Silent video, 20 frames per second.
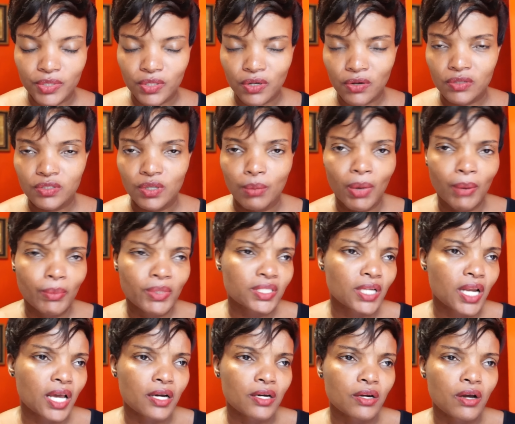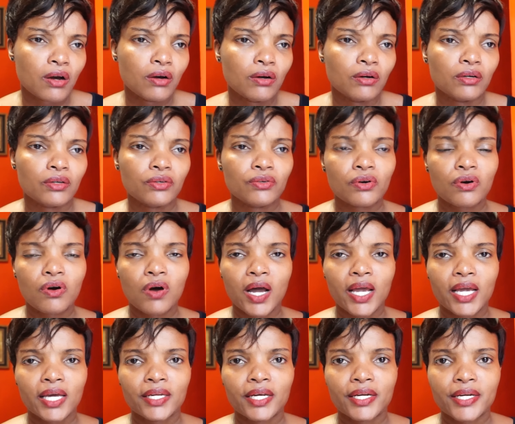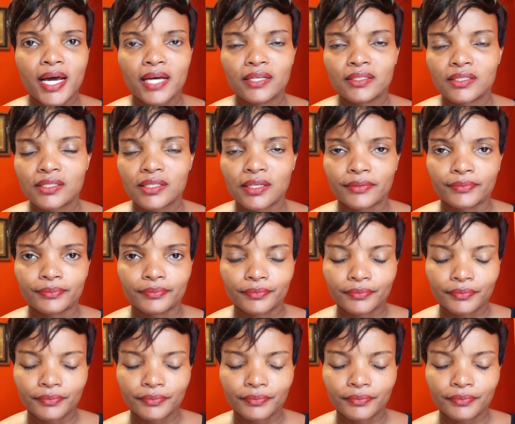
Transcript: So Rocio Mom was like, no, you go ahead and answer.